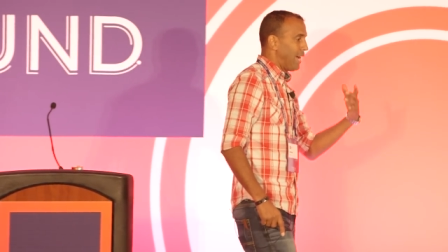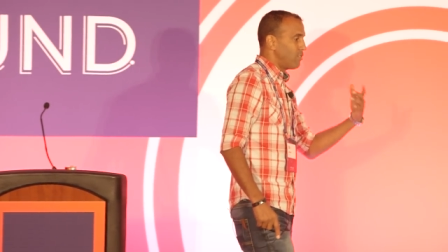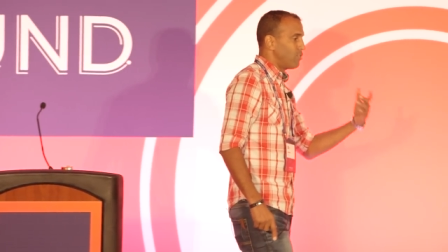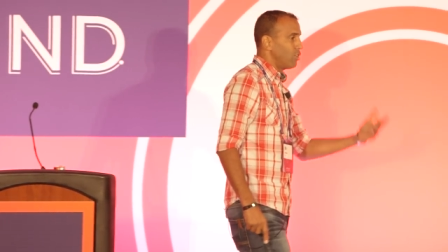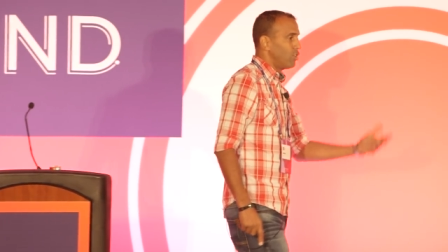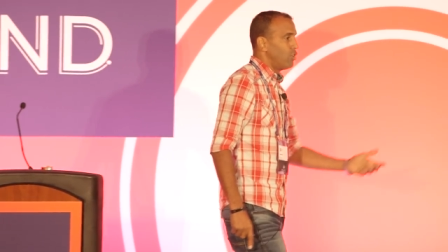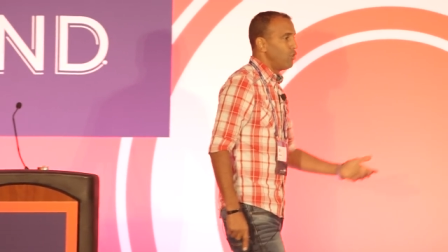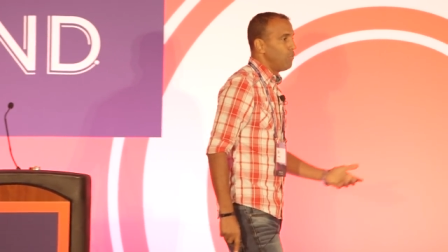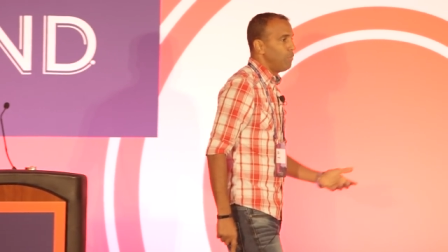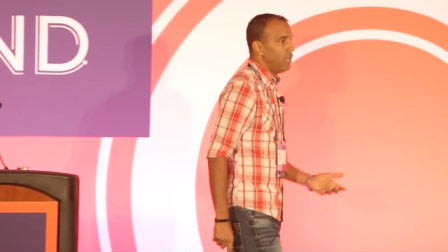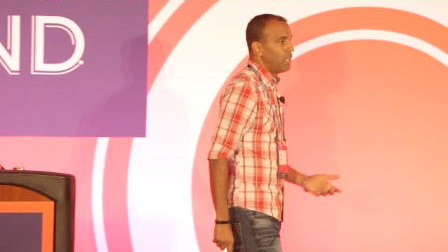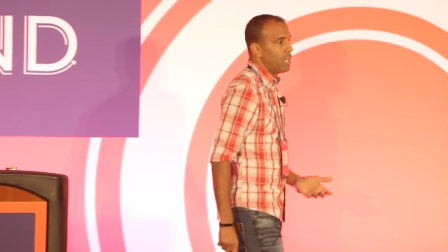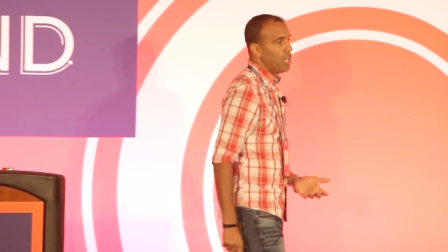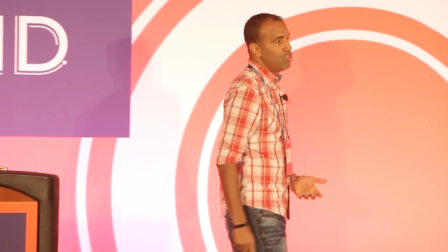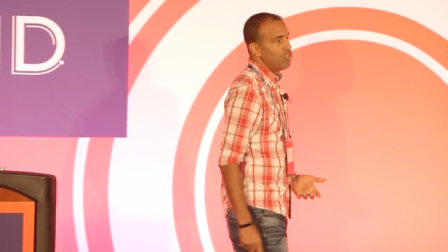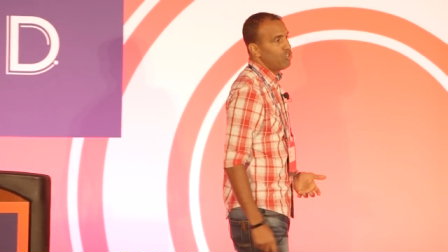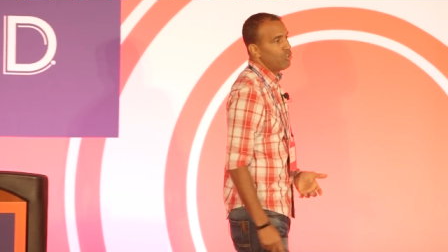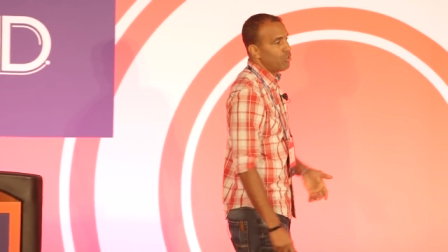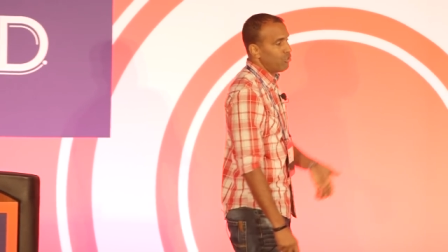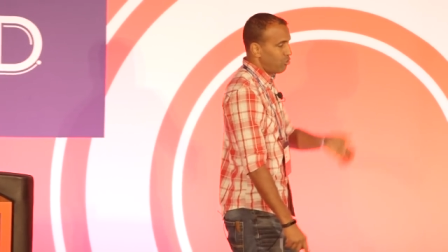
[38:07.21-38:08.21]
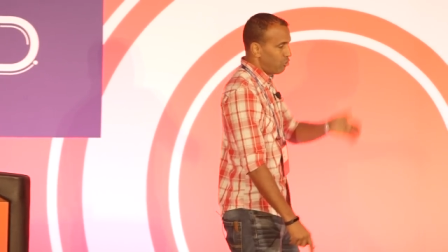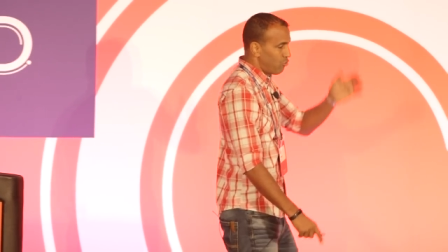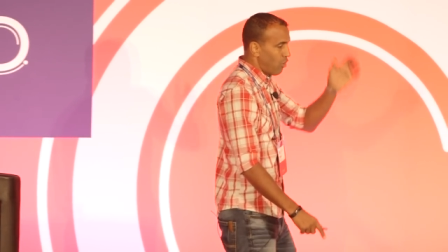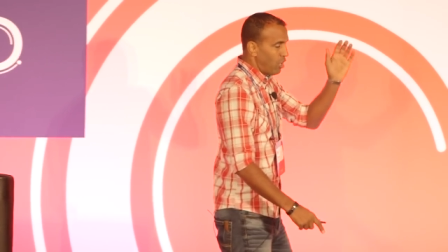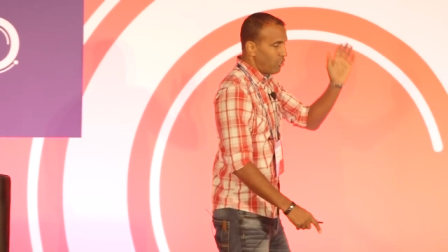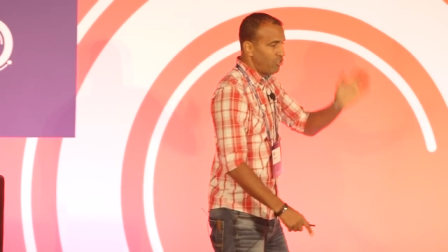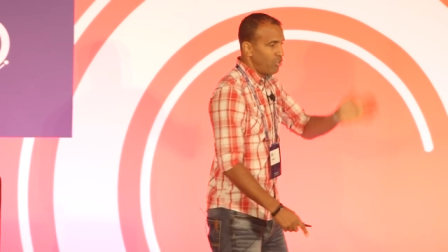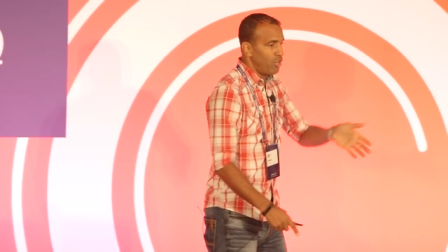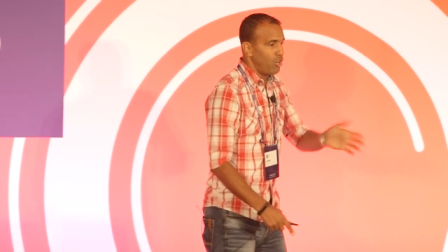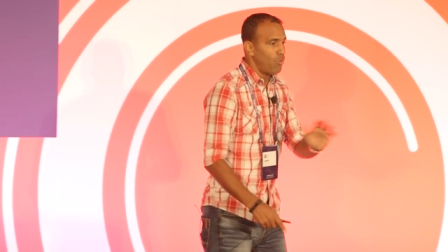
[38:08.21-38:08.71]
execute because you're
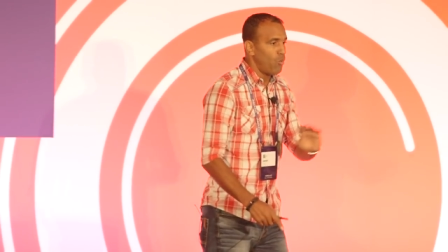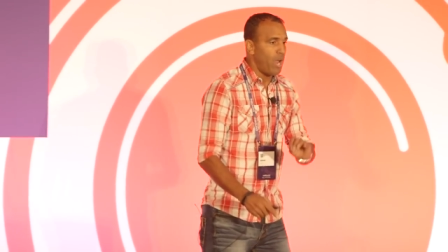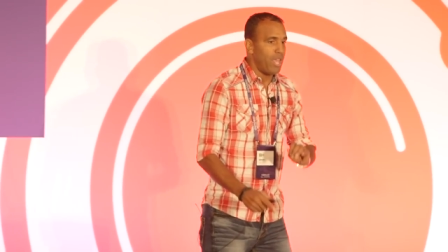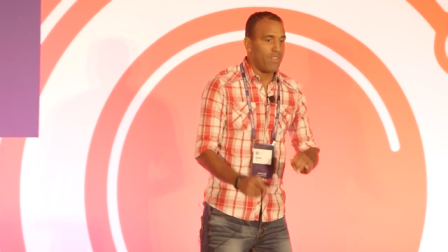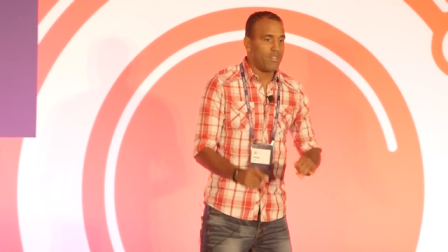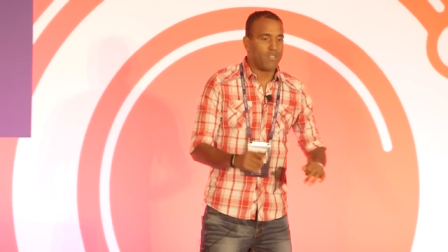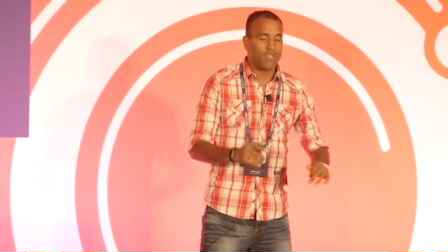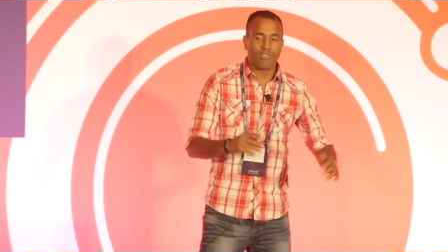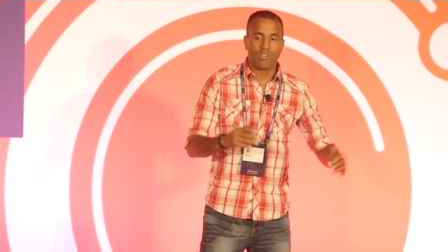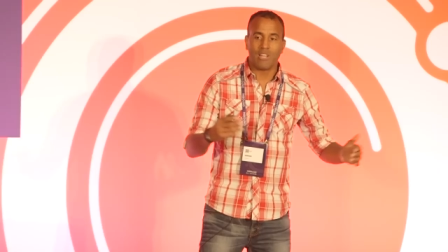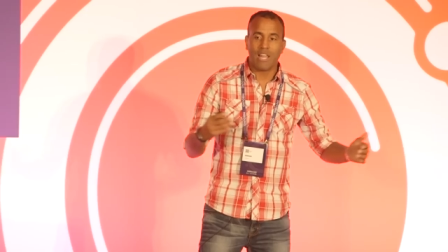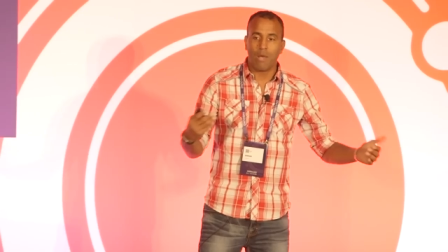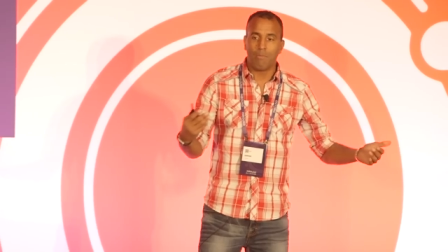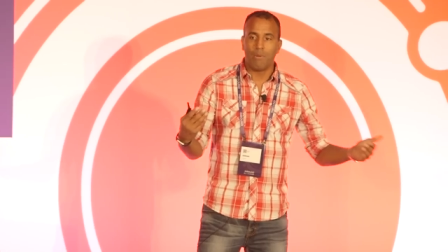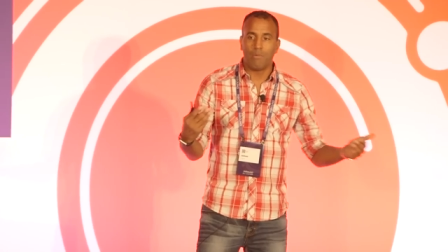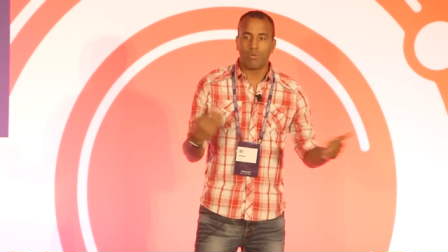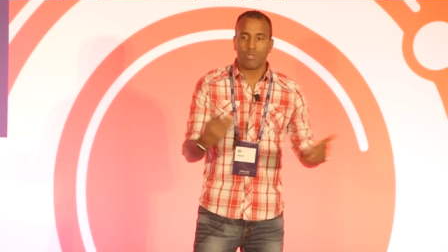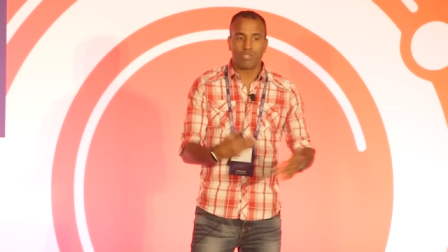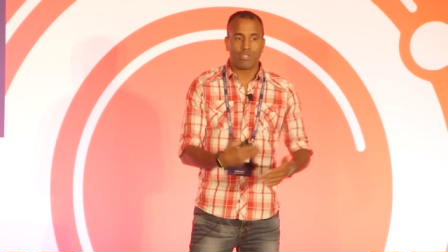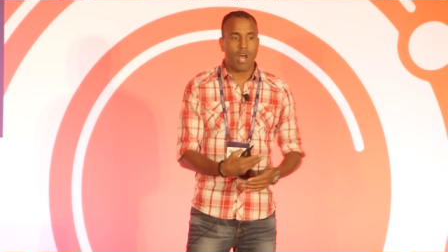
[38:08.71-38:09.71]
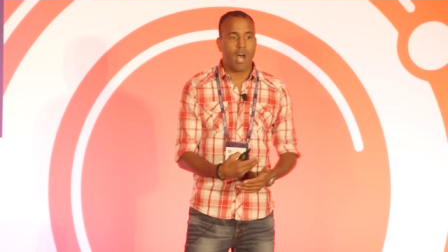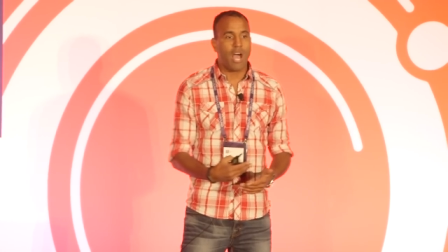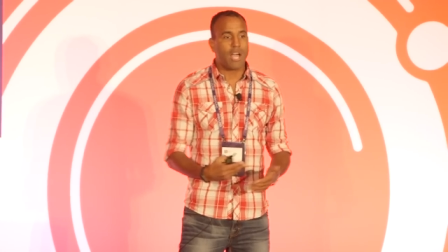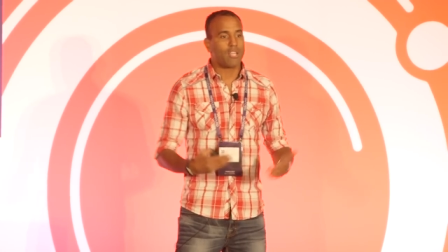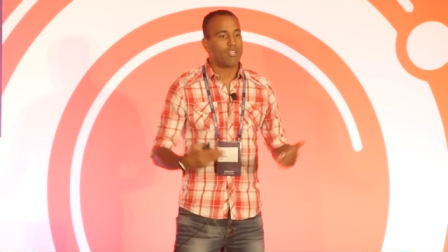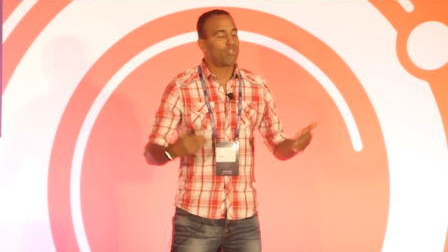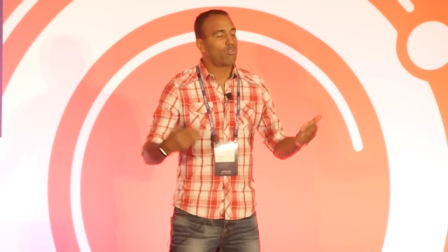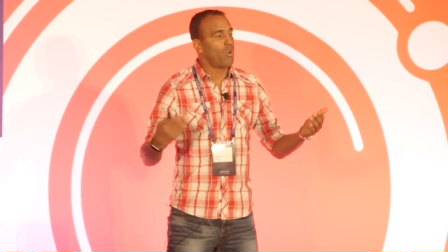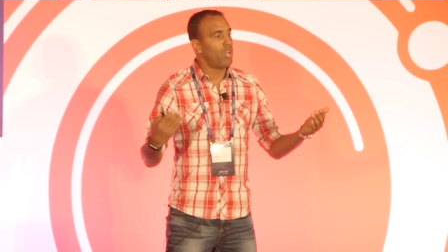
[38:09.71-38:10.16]
structured in a way that doesn't allow people to talk,